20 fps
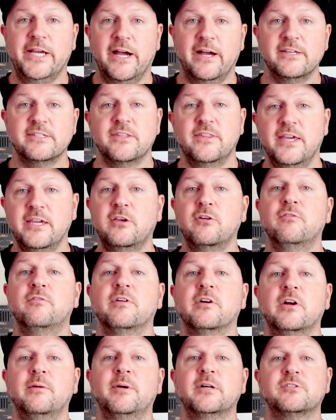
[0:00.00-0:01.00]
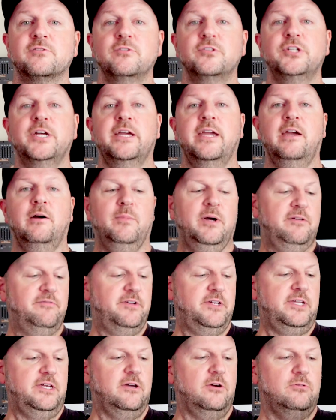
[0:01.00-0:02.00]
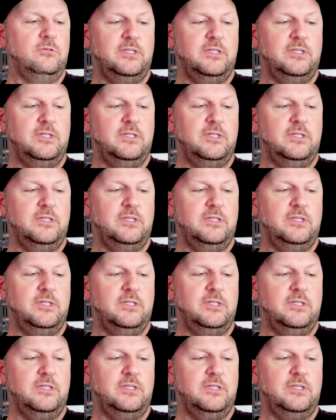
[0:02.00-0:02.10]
guys, thank you very much for checking out my video.